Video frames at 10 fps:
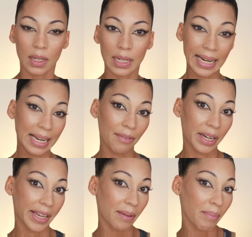11
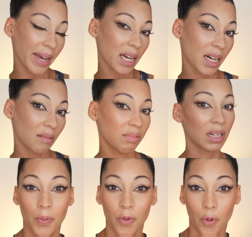a.m. makeup,
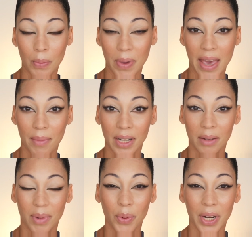3 p.m. I did
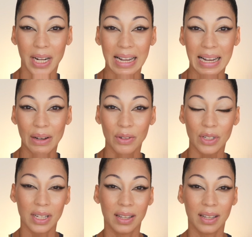my workout.